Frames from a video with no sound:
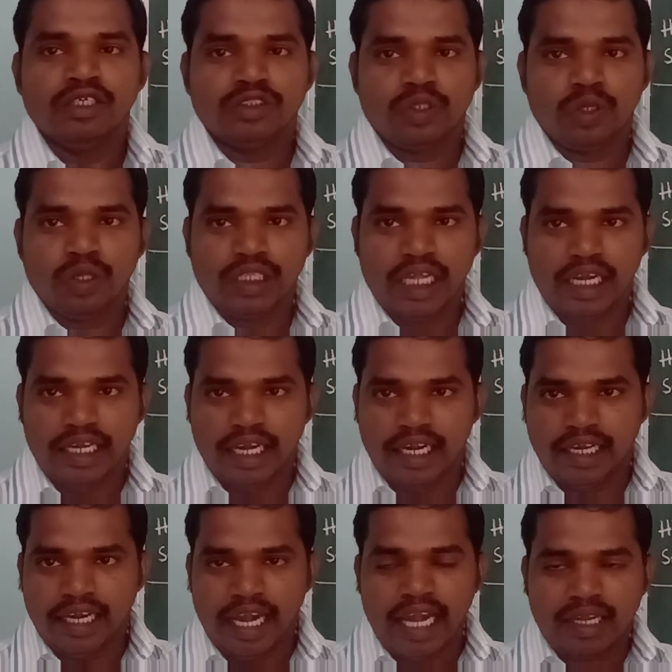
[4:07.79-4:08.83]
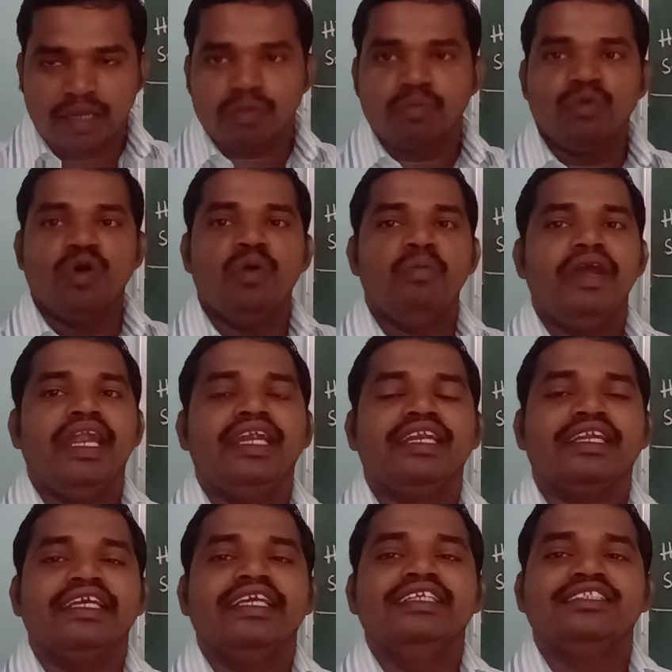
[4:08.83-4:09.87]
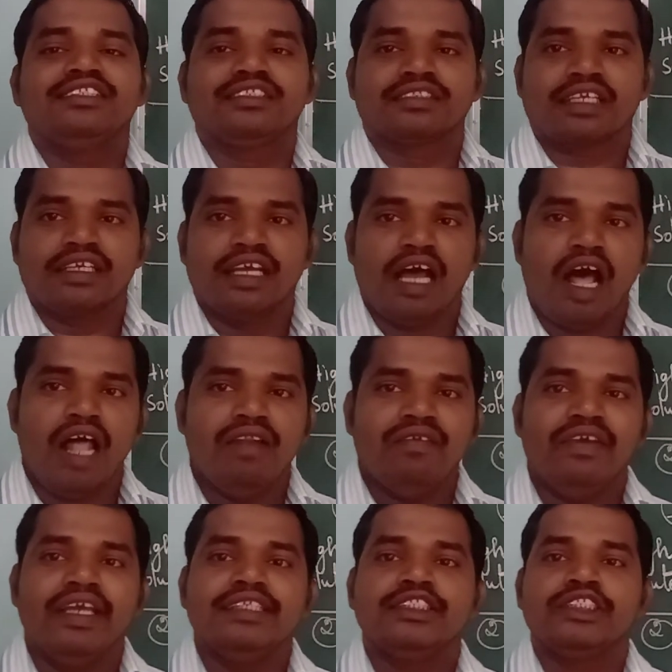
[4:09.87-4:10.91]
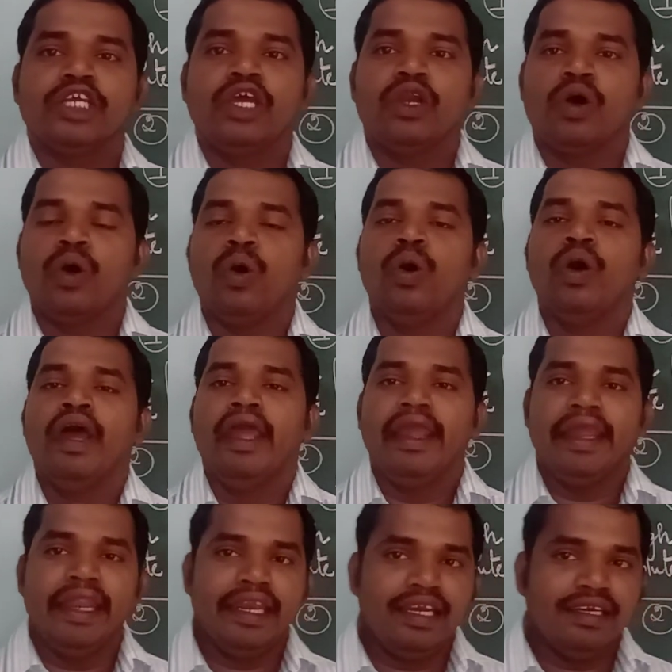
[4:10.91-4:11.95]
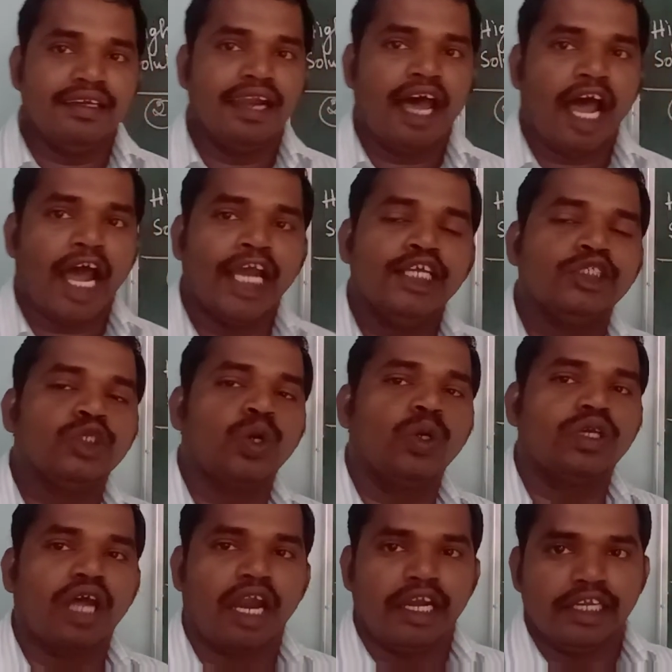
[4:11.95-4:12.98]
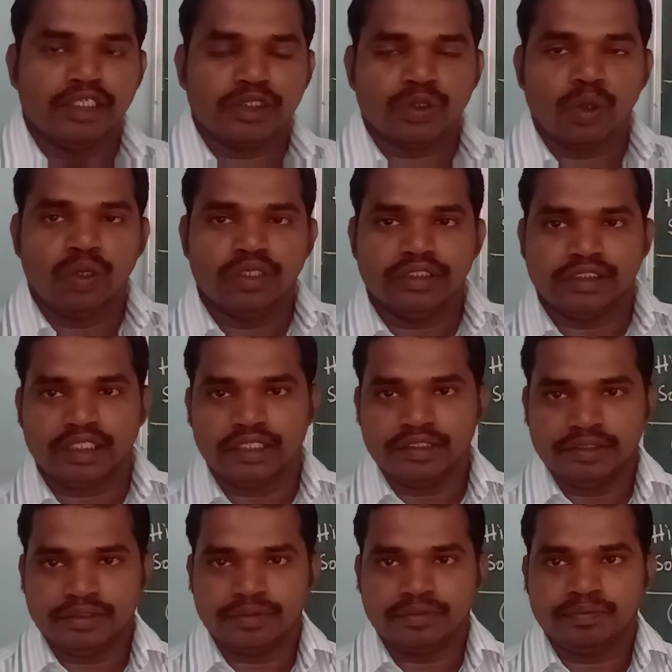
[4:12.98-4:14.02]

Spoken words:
So that the net movement is always zero in isotonic solutions.